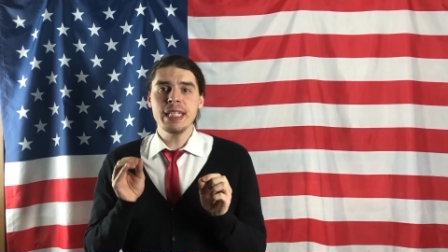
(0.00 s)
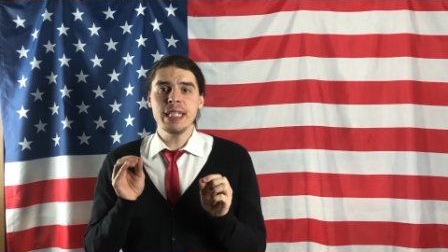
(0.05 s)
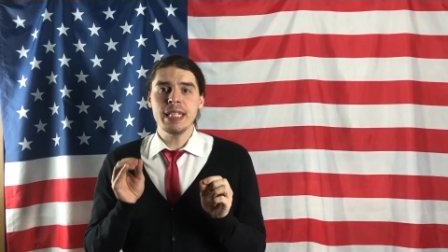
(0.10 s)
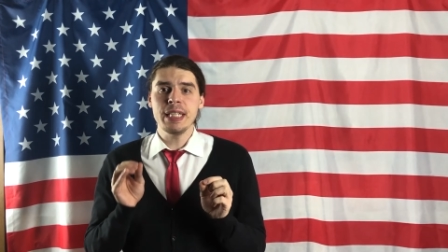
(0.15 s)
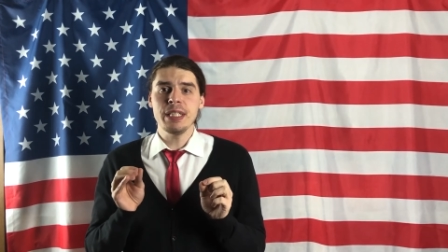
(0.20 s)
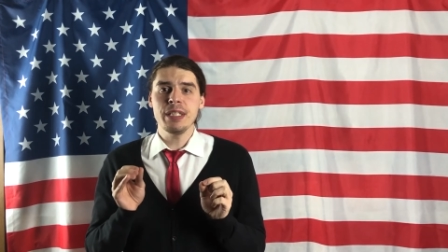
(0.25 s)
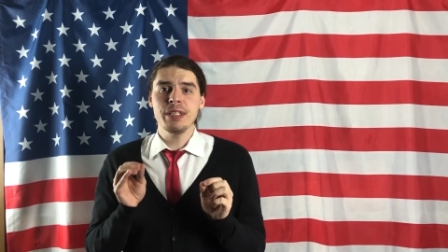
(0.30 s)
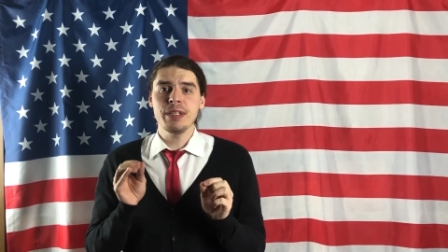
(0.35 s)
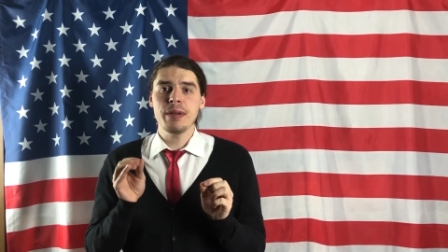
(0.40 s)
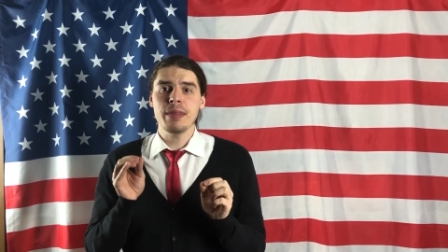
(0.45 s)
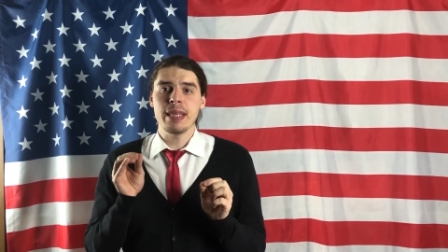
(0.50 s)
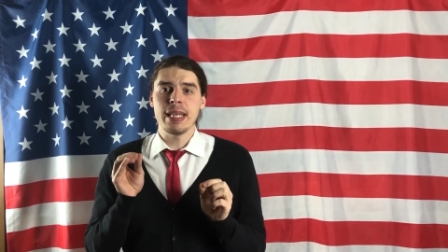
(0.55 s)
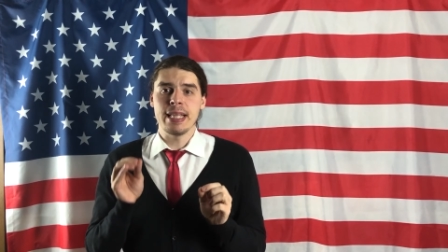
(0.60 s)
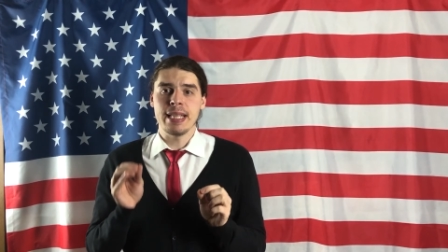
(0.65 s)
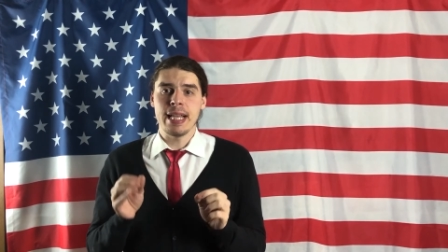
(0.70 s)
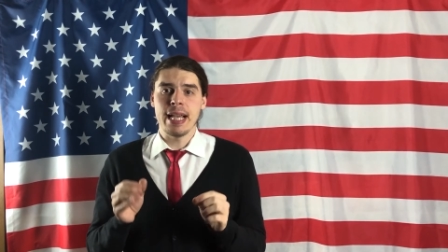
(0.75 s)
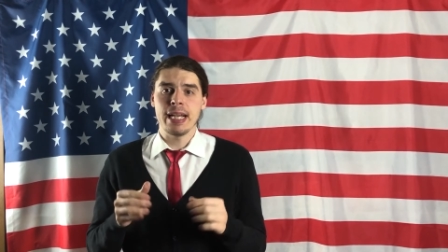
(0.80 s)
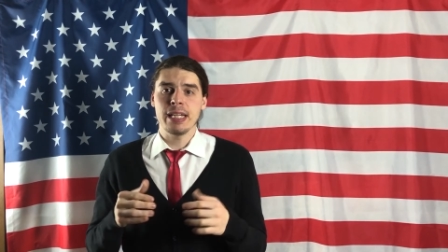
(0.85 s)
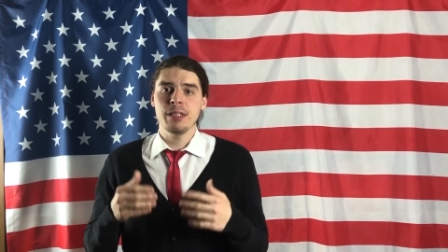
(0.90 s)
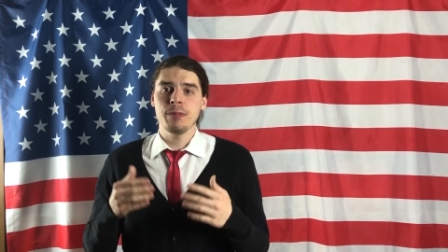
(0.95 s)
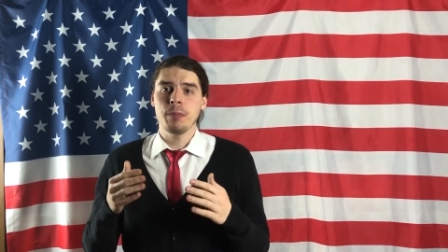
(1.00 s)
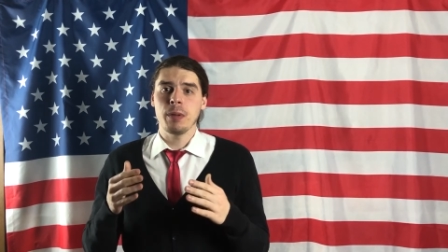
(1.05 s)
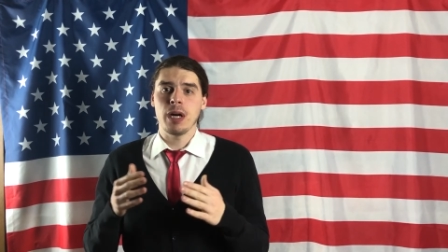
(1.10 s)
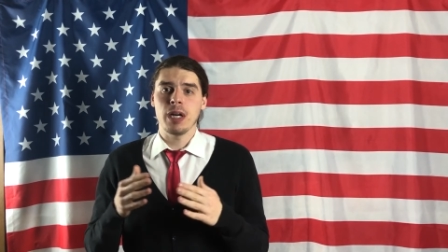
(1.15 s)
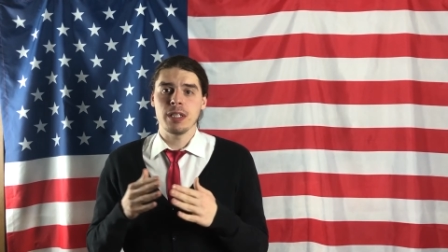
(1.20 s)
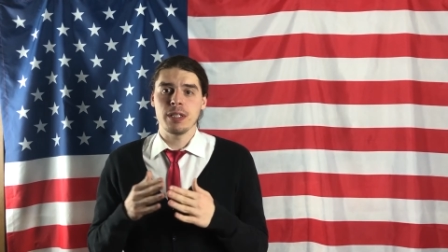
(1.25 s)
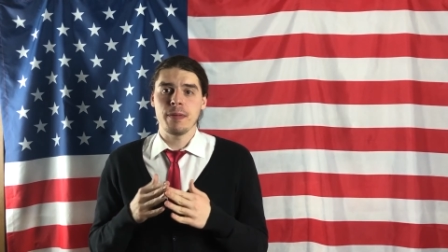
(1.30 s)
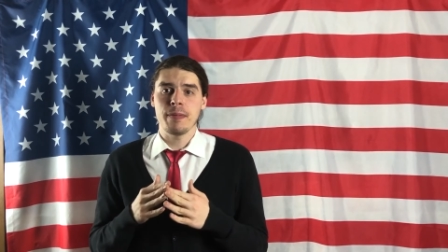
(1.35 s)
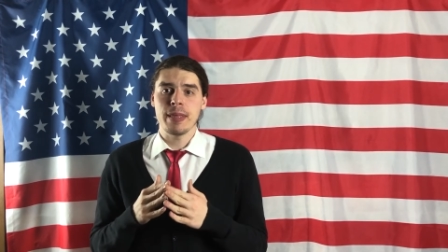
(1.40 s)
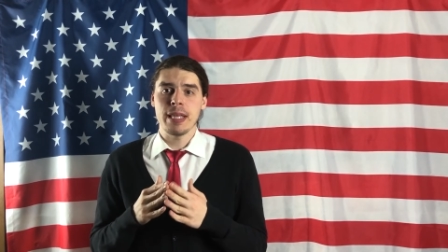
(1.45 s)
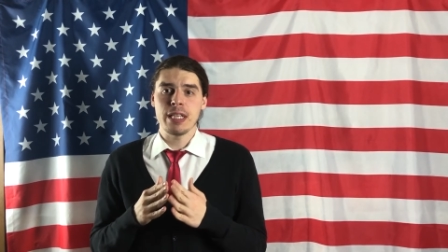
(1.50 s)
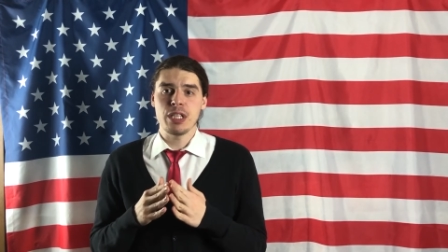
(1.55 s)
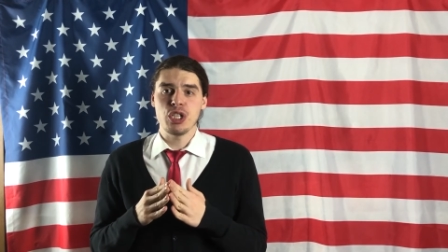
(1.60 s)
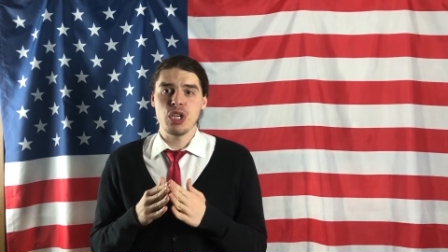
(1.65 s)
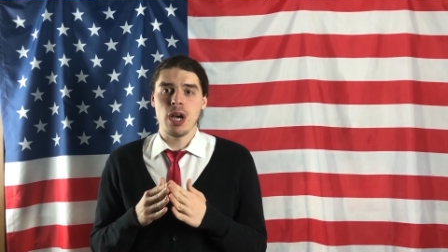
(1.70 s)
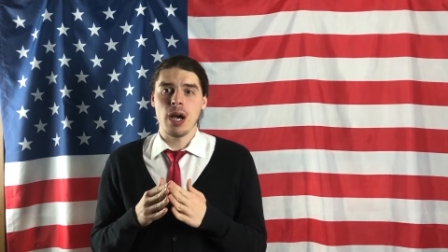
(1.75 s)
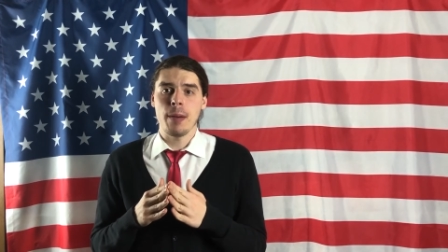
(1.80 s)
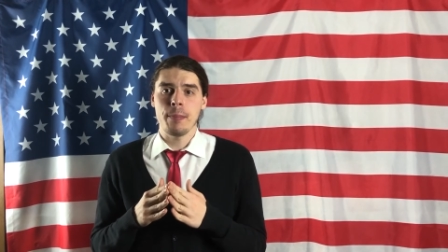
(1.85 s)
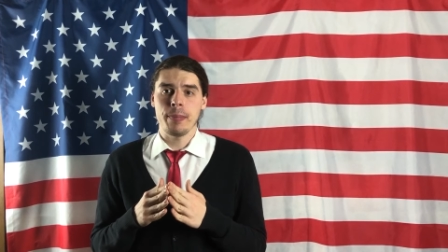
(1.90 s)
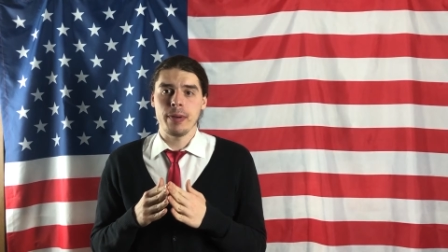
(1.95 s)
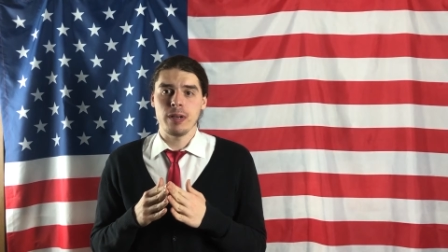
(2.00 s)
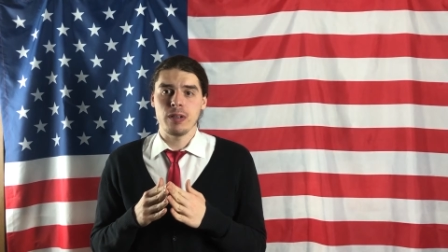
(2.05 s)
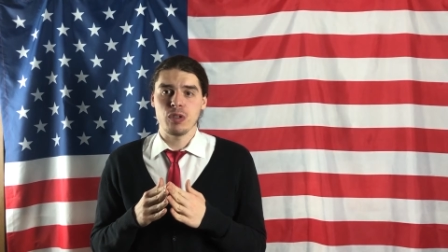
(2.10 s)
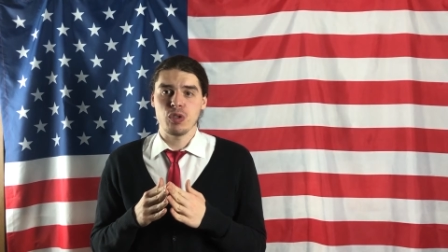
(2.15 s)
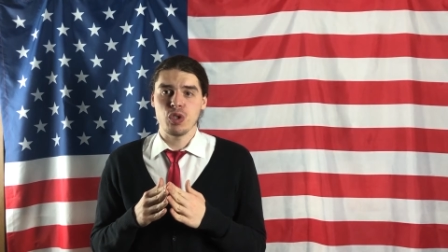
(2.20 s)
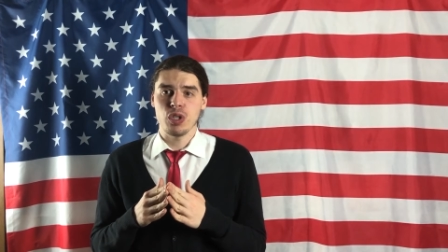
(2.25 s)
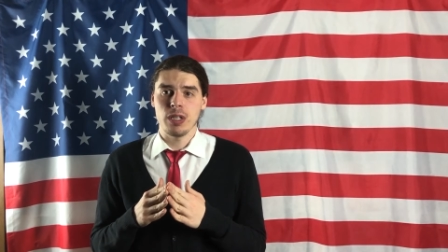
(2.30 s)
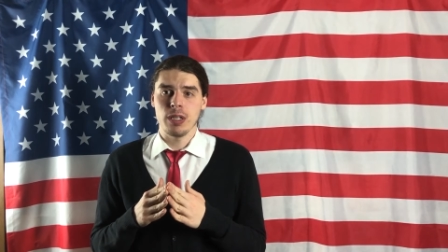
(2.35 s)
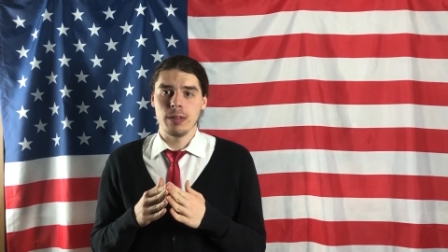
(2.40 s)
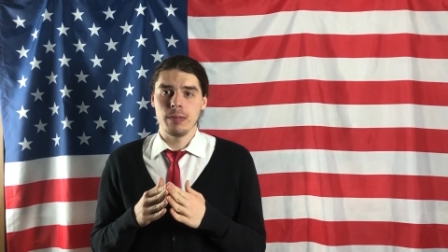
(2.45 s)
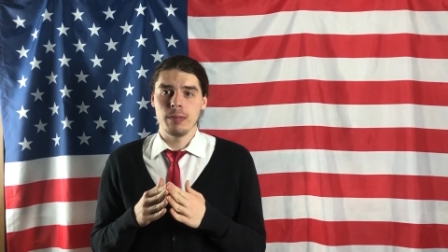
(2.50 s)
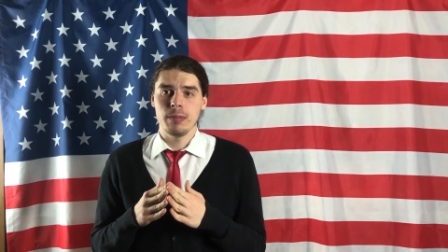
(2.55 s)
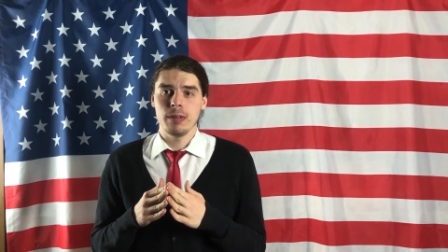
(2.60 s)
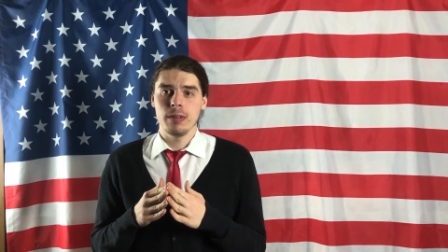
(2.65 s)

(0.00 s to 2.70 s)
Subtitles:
into the next part of the championship